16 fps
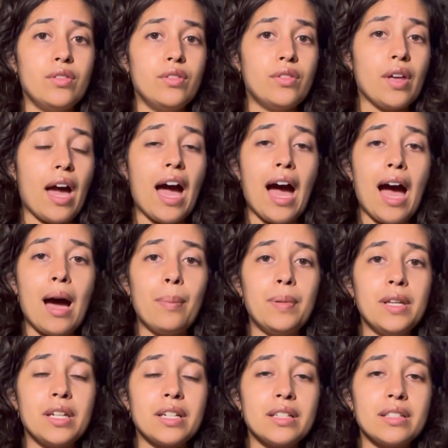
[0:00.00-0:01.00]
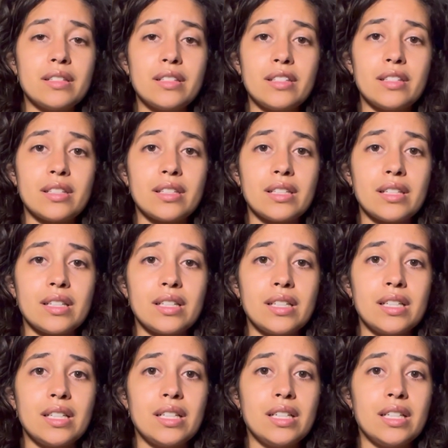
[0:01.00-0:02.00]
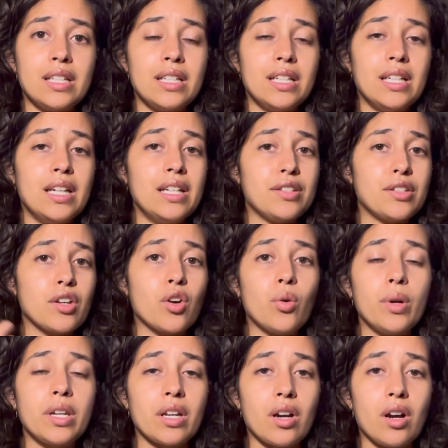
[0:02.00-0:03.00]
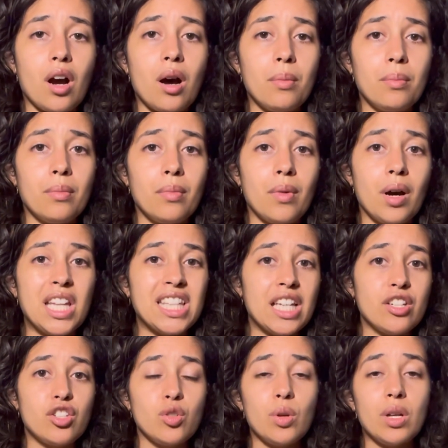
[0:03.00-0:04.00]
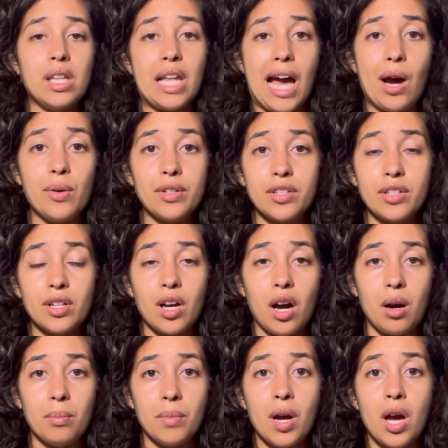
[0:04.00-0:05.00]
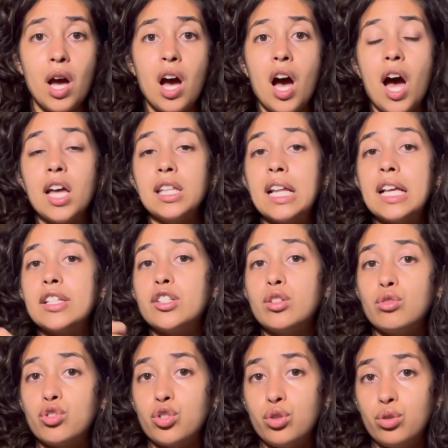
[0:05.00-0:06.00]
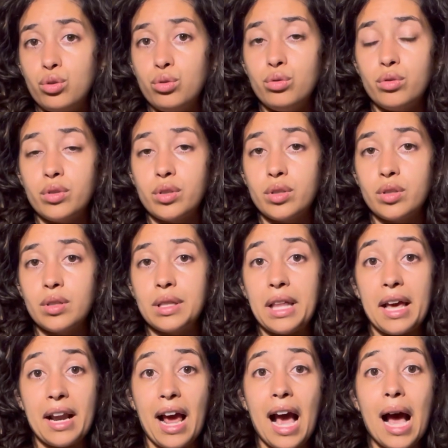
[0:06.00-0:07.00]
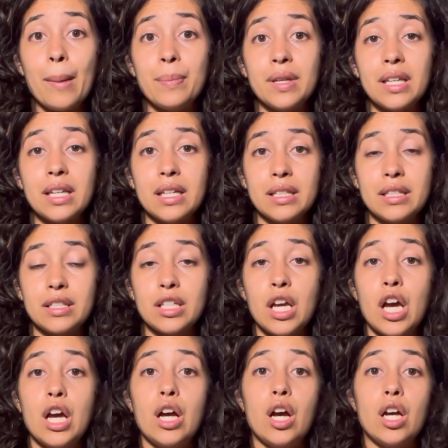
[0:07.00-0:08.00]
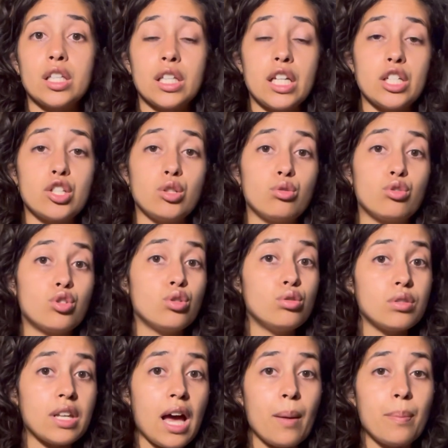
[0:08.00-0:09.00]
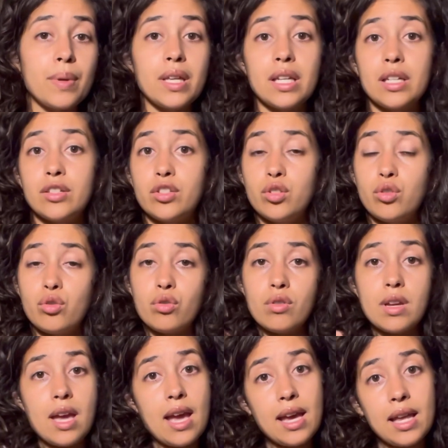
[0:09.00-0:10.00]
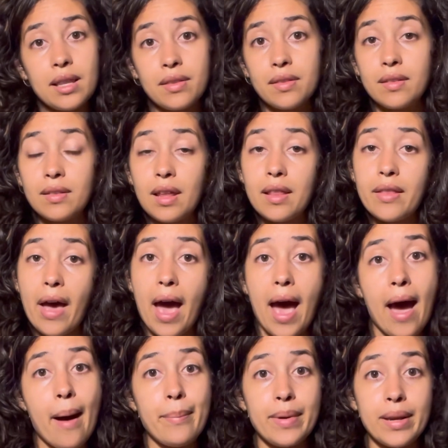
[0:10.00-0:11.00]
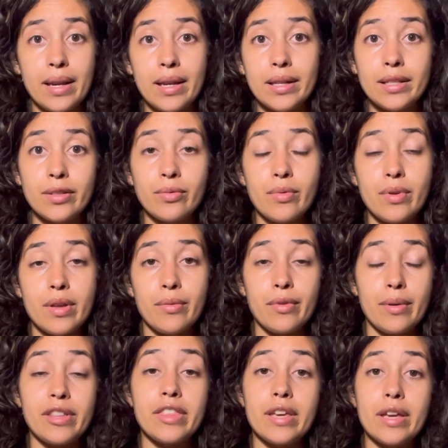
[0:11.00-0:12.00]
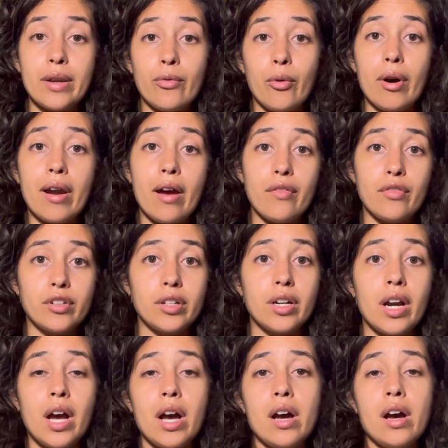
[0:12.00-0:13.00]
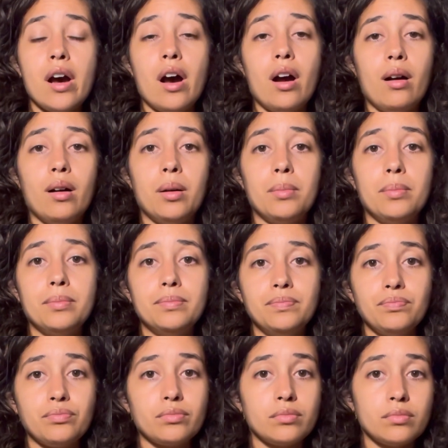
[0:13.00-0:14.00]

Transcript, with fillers: the happiness isn't going to come unless you allow it to come, unless you choose that happiness. Unless you choose happiness, you create that happiness within whatever um,